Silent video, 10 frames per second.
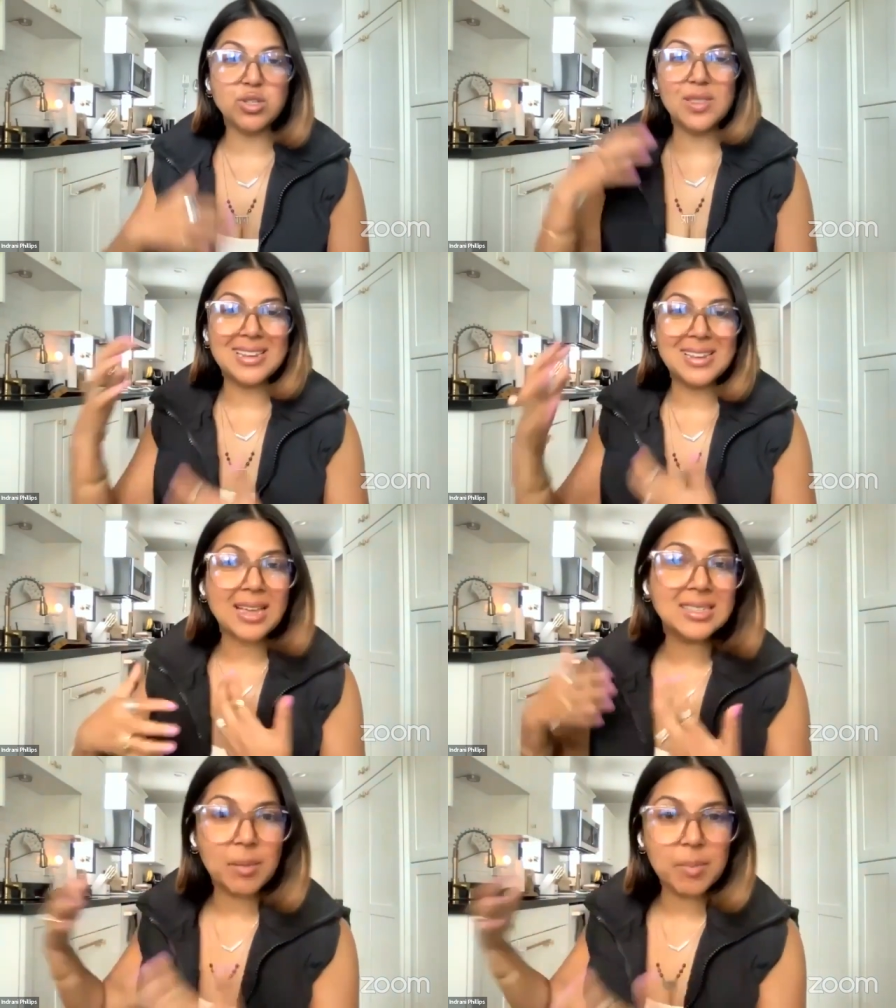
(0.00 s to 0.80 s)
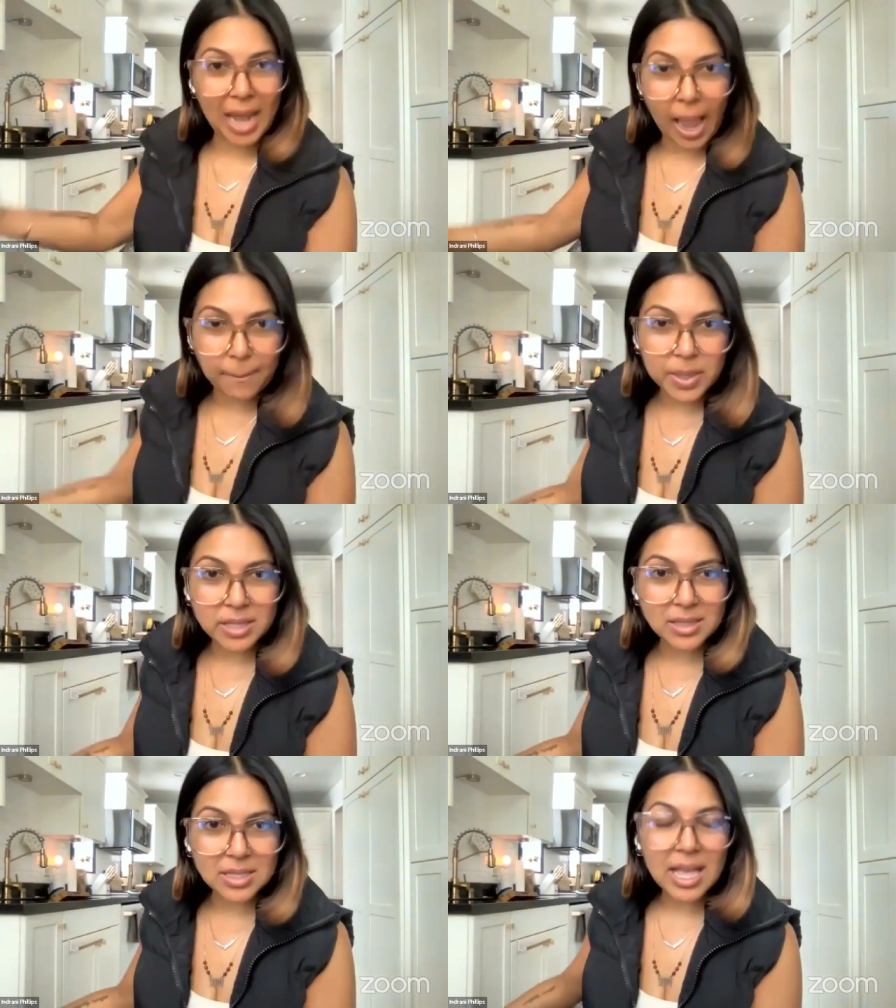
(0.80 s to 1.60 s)
So the next time it
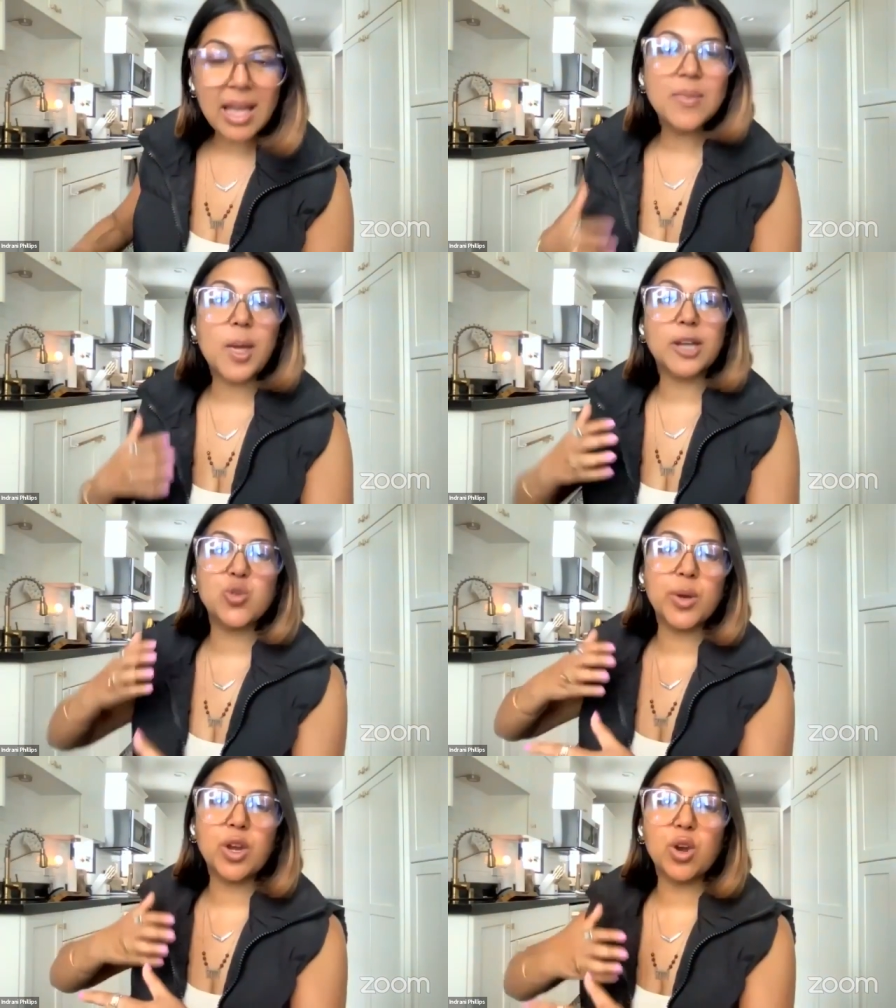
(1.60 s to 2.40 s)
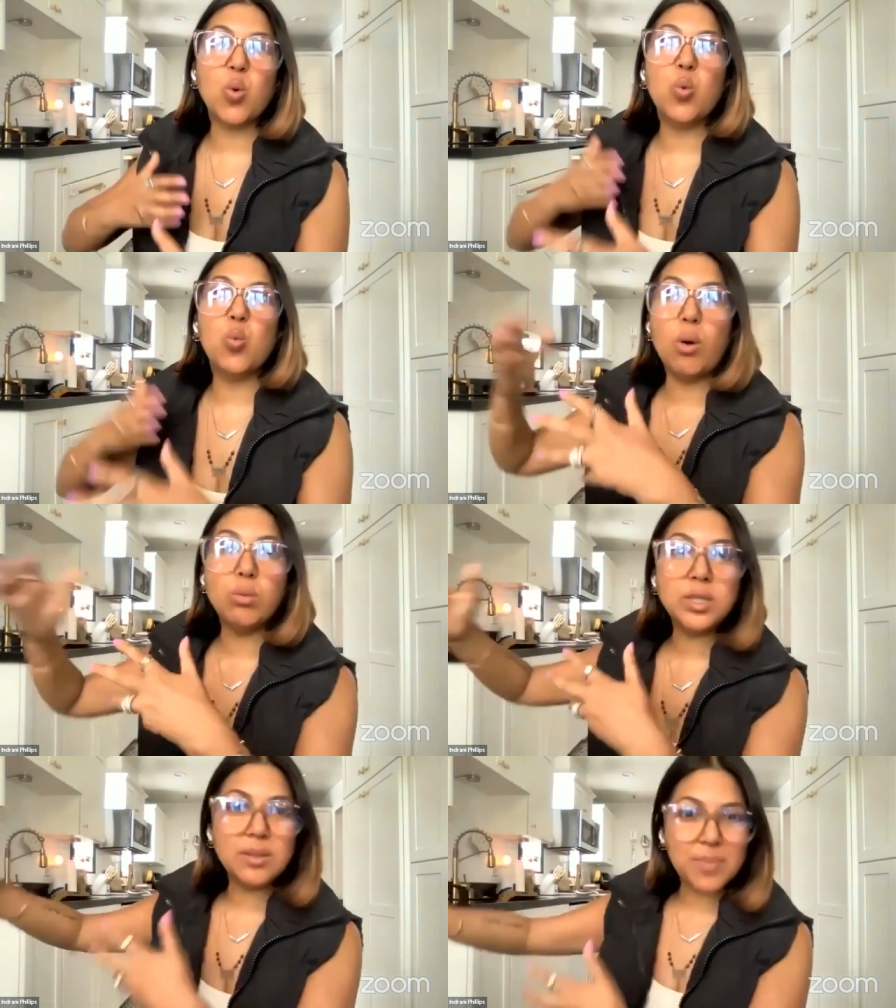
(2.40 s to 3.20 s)
happens, that trigger
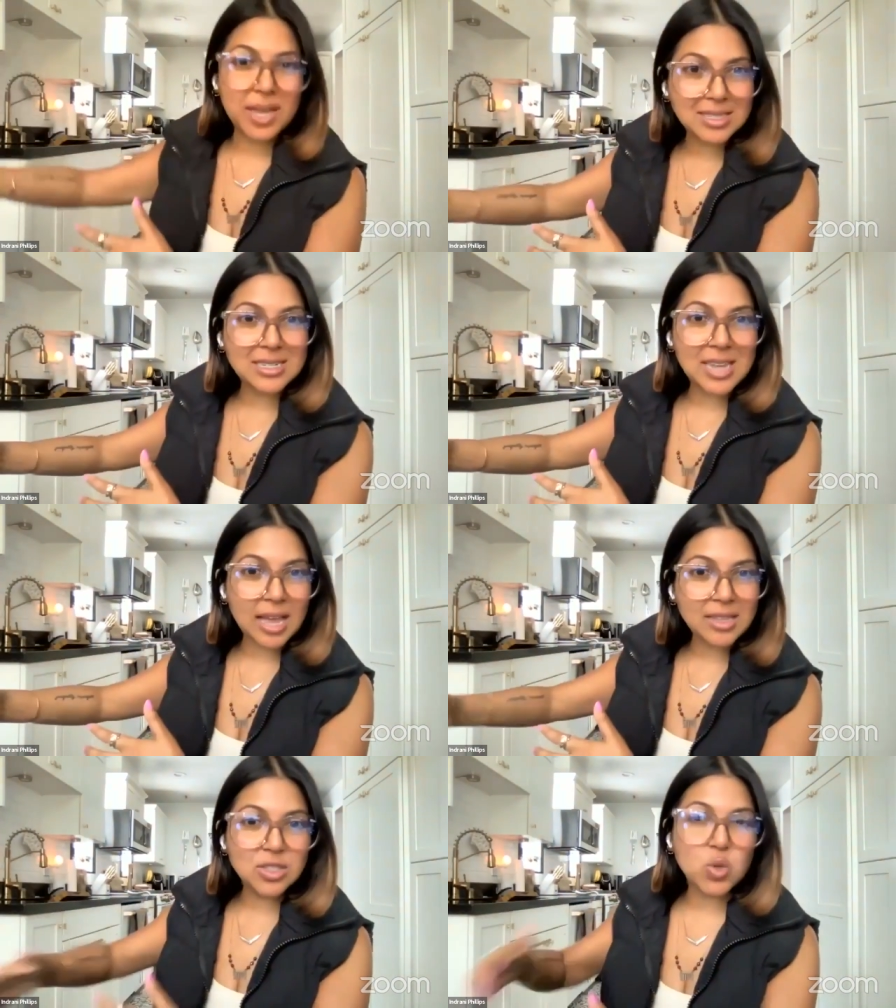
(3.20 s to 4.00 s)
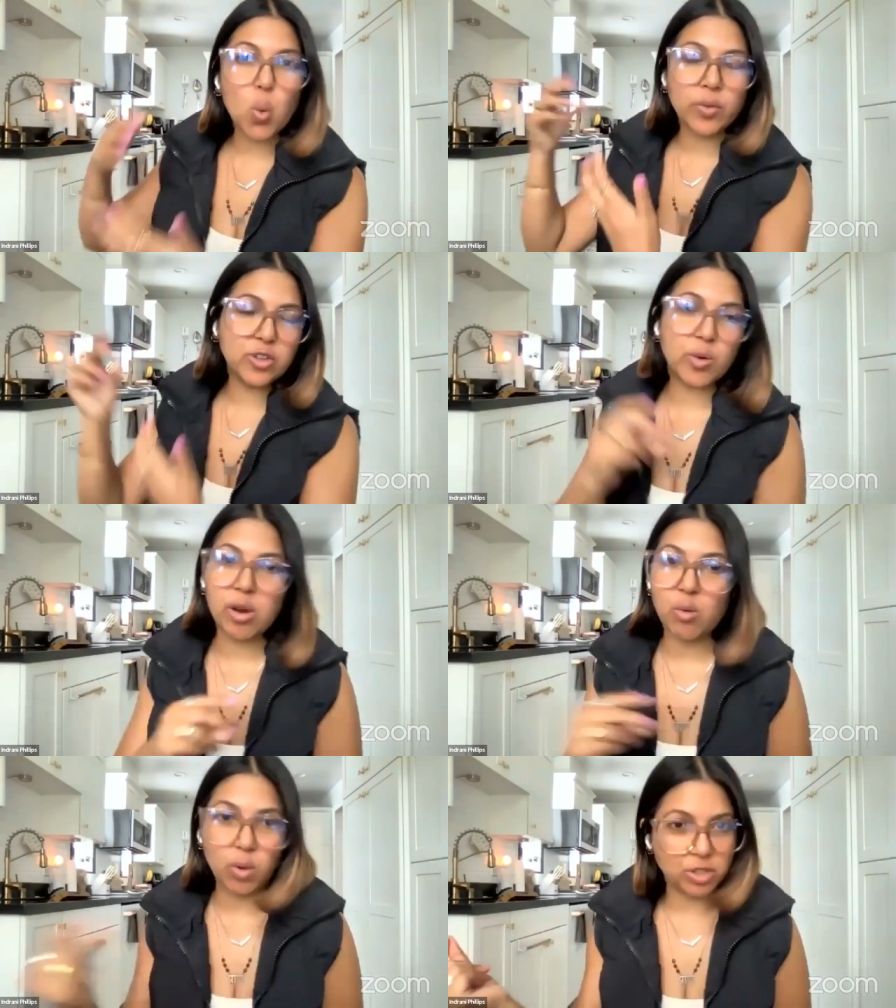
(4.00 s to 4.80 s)
won't be as intense or the
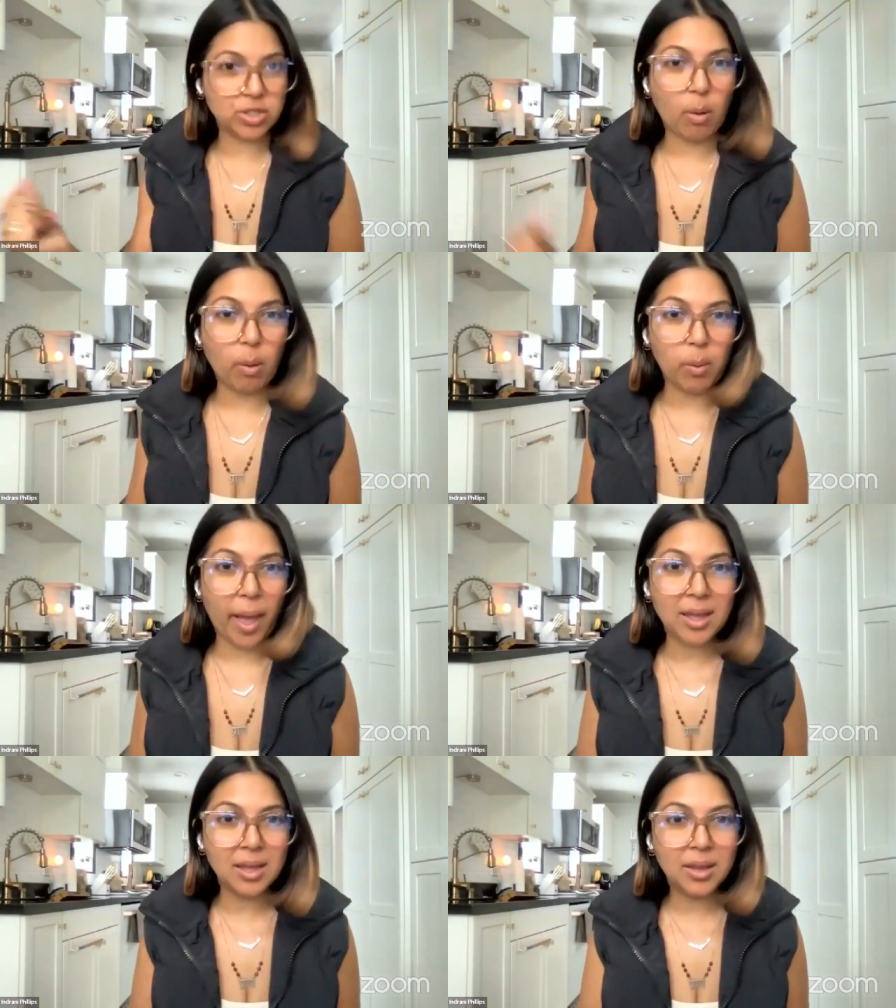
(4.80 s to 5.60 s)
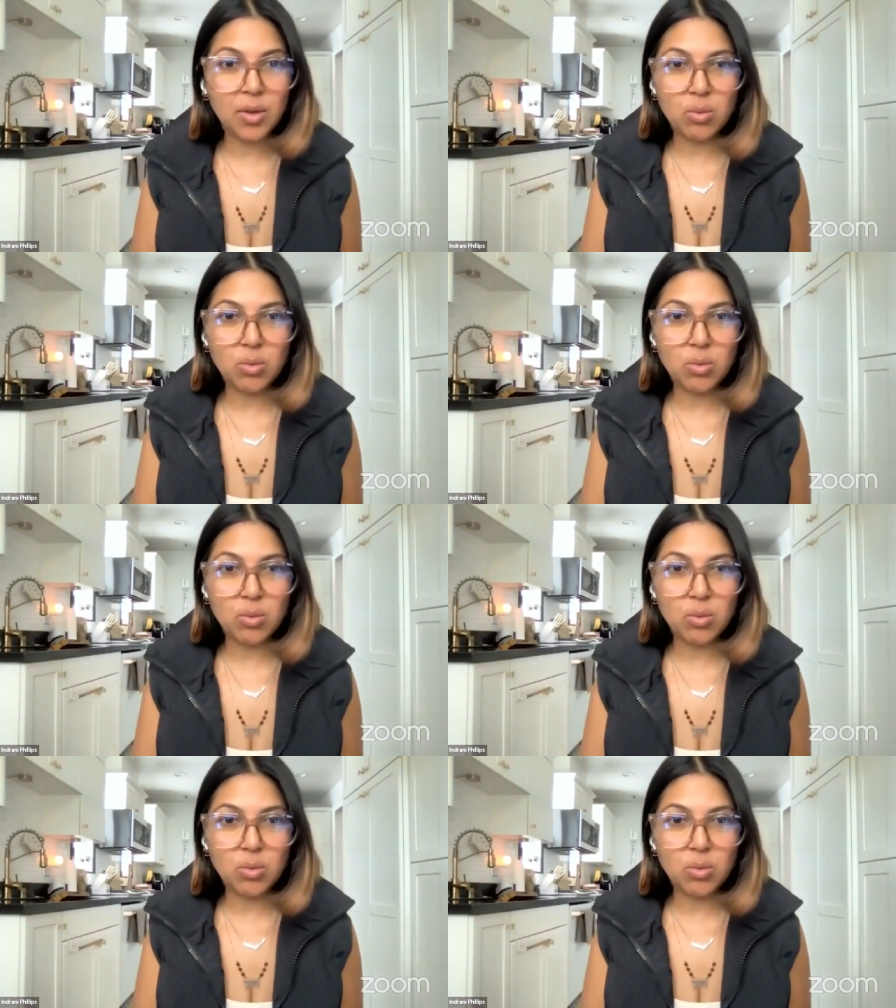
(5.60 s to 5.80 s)
trigger will just go away